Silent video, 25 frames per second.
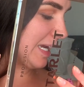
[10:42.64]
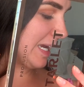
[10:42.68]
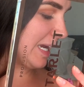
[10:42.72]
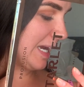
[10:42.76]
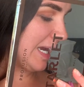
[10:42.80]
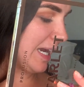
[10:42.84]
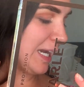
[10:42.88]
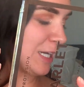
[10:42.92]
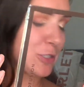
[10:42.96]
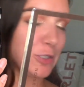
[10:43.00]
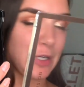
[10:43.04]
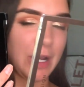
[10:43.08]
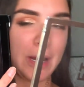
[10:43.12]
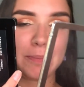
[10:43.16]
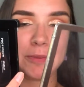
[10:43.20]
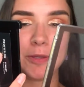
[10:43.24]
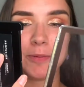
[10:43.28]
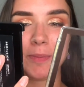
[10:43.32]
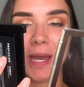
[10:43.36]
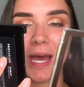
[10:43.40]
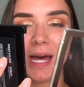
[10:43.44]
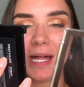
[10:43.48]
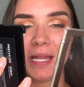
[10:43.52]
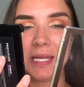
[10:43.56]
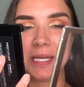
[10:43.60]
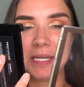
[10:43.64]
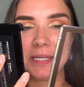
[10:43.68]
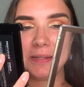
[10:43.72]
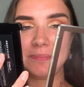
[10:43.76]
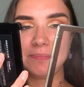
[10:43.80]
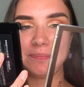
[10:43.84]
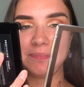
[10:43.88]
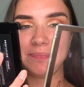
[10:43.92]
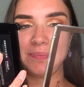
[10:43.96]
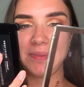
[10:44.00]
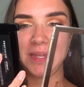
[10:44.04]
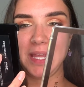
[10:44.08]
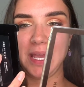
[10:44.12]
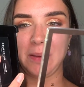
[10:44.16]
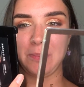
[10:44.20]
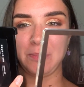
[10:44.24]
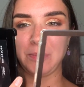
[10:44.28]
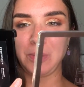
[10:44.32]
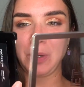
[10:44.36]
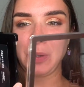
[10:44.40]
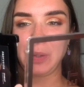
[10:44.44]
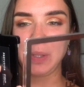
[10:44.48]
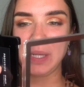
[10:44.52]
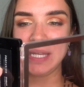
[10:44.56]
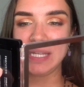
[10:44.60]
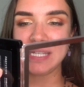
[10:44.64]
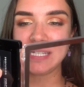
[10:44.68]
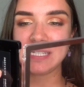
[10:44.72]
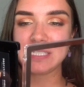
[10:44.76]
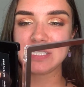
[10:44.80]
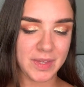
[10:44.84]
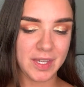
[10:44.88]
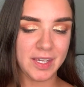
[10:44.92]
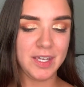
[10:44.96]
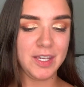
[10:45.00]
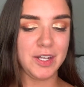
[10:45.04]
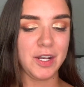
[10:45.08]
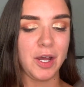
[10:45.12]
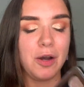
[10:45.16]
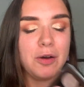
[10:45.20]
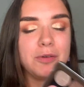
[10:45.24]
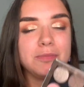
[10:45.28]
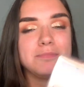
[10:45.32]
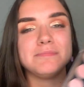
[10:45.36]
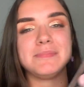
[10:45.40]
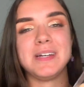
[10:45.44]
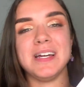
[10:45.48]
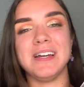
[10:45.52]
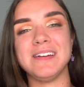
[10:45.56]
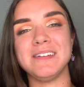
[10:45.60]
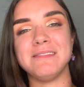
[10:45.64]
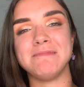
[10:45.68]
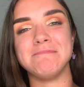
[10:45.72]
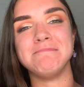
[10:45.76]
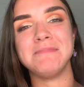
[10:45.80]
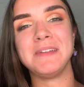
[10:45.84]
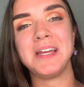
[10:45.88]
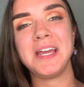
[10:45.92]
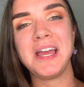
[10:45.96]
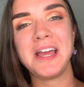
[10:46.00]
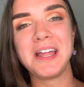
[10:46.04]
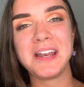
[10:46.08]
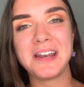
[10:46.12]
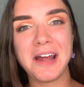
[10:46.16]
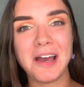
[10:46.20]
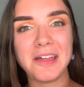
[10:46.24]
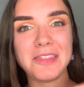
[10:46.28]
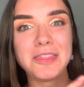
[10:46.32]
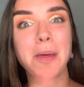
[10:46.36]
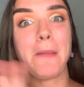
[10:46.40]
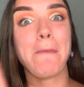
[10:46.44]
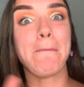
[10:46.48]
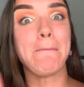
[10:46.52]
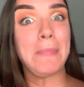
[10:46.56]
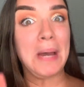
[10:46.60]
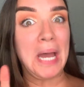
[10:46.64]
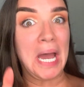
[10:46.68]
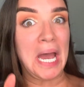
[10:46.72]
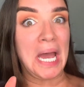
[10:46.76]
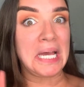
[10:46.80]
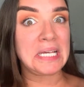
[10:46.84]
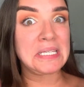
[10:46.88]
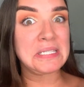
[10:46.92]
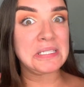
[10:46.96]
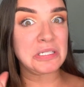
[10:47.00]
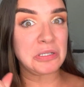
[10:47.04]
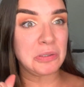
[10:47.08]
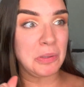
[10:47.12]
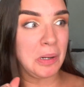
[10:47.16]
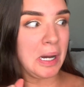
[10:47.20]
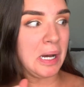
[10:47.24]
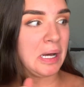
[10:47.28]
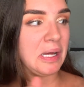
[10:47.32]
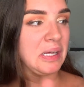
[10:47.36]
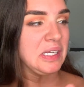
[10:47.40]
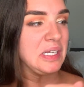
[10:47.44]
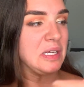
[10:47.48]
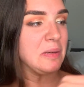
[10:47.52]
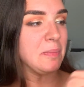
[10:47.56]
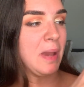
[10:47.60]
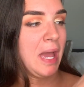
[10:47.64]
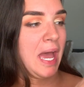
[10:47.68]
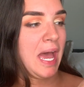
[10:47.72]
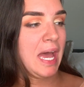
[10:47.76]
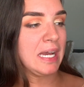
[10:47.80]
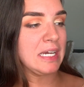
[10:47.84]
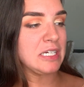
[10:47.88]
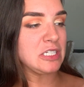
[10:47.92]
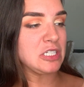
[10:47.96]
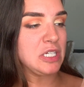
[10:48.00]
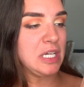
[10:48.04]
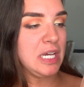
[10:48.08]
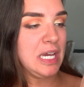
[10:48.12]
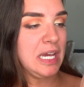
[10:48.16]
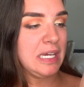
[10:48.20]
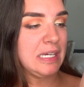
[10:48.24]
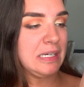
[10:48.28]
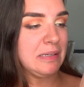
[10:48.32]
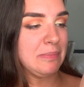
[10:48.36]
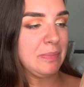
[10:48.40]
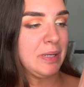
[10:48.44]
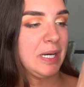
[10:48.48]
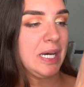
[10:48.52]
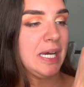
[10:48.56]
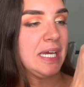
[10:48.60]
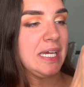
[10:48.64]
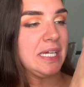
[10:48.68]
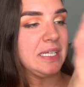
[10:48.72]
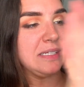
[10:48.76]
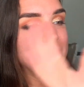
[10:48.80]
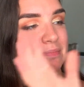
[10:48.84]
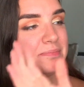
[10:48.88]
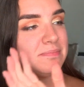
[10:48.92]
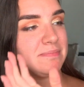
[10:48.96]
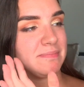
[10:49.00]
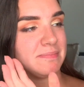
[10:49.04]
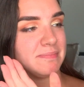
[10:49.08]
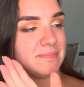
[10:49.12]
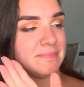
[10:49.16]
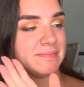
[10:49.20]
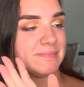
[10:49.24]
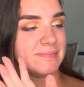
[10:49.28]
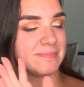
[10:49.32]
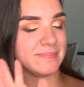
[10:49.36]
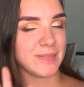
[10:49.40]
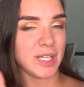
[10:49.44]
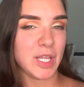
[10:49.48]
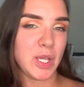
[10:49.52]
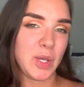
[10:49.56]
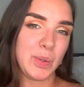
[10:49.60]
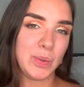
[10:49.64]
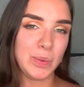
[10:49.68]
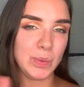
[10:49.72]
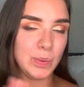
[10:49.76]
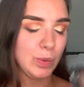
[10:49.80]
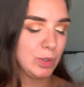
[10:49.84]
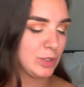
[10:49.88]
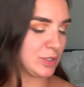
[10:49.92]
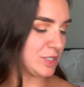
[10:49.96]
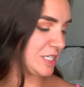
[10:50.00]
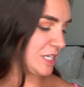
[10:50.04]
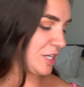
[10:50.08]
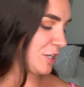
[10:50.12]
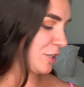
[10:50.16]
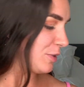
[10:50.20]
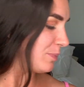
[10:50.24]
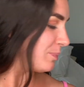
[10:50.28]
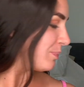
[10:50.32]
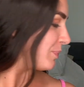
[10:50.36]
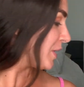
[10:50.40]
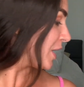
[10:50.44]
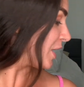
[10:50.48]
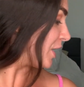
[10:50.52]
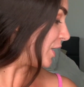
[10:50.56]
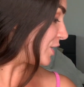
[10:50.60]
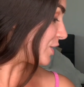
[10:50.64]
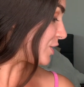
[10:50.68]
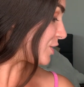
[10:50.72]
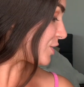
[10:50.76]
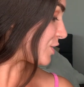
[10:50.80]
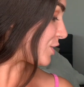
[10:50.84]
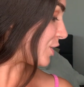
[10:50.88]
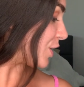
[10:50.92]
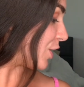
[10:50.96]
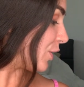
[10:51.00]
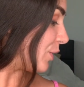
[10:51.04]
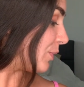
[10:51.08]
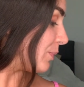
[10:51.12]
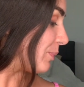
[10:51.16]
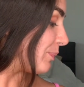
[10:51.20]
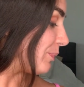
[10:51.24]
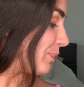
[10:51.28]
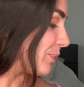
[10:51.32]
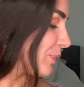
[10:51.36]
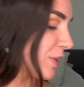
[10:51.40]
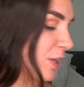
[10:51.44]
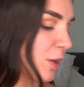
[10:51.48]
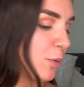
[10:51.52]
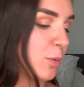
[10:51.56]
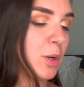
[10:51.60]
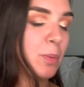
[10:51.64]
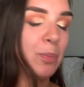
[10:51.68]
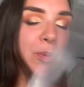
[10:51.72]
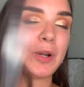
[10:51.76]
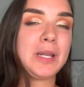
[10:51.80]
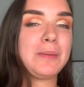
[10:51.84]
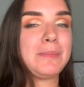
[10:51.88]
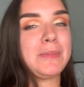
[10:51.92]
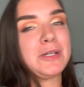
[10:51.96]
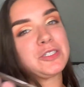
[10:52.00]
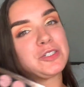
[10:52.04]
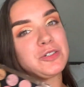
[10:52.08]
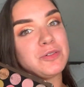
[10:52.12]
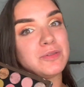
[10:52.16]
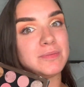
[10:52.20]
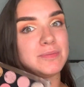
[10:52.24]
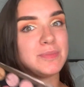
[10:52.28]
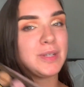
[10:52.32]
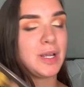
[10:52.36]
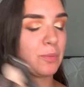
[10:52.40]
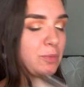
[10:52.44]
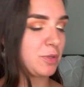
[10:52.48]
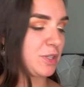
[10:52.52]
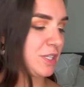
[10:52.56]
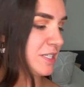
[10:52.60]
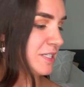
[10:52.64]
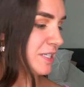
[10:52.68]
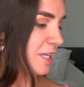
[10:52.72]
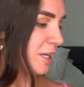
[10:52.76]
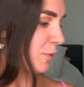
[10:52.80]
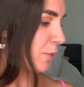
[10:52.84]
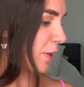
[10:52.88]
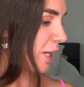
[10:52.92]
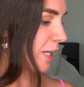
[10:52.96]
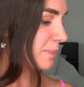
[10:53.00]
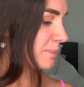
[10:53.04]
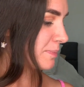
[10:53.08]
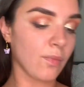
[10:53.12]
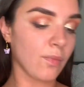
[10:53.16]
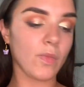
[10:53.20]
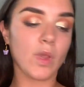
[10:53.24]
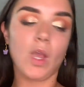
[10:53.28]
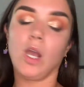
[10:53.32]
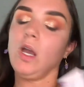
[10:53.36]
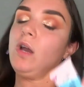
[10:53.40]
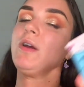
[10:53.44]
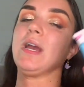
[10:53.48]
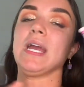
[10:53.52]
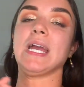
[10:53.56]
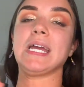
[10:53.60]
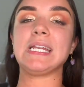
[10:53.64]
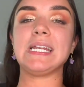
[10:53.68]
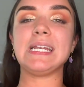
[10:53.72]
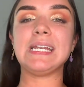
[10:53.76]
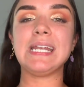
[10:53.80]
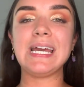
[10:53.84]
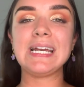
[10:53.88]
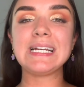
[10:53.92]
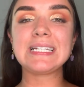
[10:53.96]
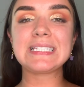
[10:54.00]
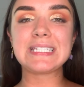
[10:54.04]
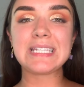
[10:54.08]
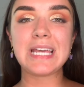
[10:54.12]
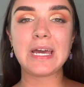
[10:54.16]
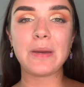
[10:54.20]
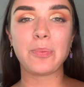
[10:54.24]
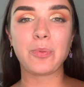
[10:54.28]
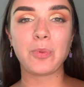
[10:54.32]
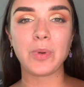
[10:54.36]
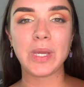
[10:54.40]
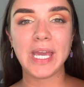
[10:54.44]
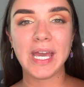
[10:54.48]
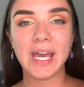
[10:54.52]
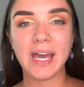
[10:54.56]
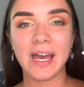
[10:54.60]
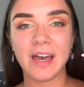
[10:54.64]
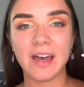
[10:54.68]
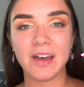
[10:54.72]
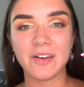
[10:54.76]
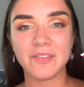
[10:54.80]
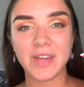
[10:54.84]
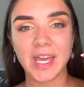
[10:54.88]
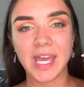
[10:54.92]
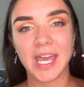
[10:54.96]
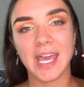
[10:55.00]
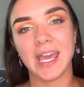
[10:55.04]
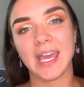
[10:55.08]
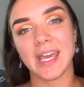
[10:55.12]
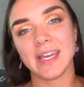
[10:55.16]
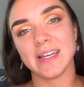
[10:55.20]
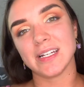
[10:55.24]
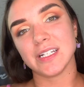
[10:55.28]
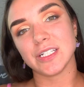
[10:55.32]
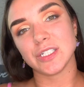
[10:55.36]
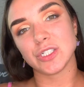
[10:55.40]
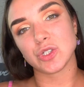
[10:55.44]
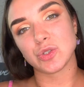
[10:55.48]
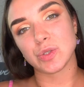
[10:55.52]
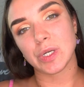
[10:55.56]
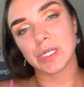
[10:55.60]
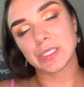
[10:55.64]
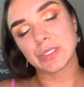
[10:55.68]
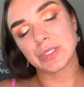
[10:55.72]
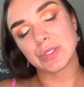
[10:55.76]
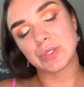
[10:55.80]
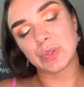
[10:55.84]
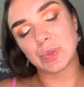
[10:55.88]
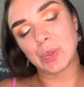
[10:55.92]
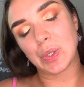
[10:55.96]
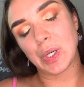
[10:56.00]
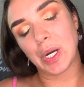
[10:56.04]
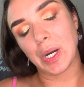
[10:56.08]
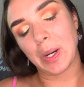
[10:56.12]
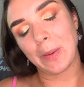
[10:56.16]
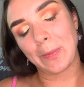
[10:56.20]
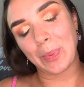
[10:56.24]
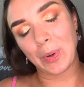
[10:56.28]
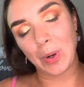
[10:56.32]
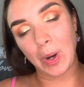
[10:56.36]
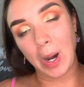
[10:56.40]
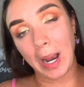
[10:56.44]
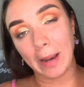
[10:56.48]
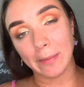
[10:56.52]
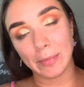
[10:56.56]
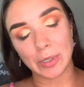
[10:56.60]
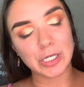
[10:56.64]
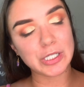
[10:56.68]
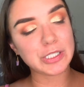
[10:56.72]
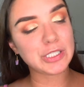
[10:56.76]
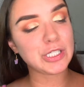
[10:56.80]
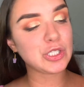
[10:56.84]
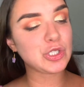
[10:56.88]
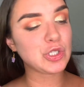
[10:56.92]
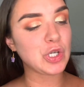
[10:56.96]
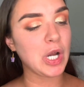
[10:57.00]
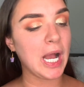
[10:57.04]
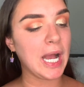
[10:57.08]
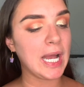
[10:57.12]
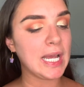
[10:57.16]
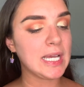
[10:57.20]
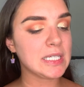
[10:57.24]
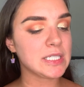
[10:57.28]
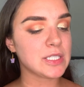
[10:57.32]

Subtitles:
I dropped the palette and broke it. You know, not the best quality packaging, but we'll deal. So we're pretty much done with this anyway. All right, next up we have a drugstore primer to try.